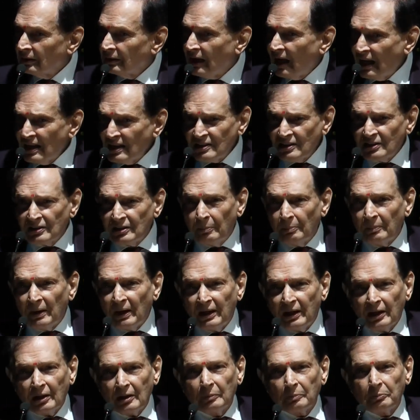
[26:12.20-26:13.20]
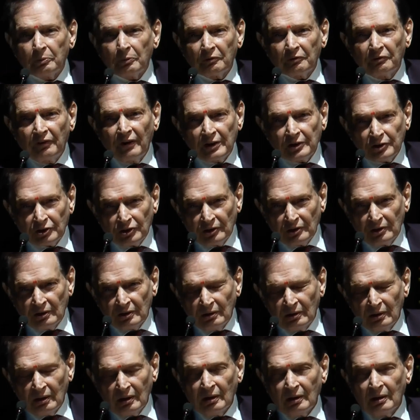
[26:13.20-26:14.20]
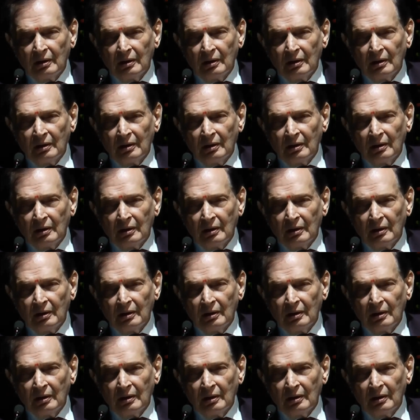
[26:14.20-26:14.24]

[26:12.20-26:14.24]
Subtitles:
Does the medical profession